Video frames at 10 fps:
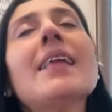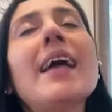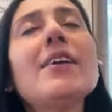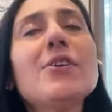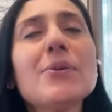
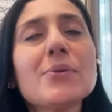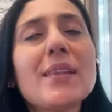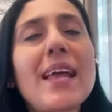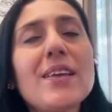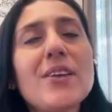Thank you,
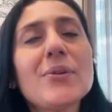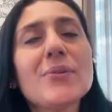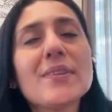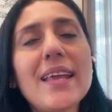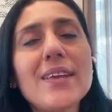thank you,
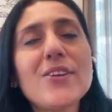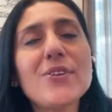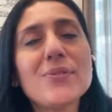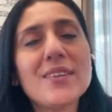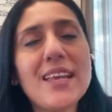thank
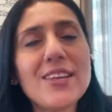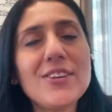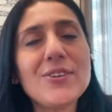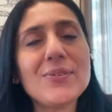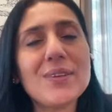you,
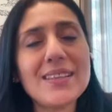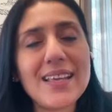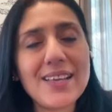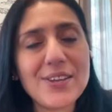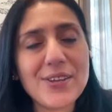thank you, and
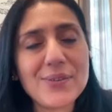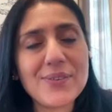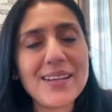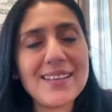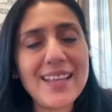thank you,
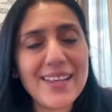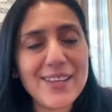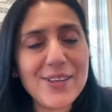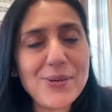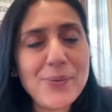and
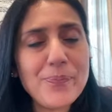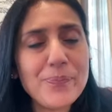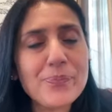thank you.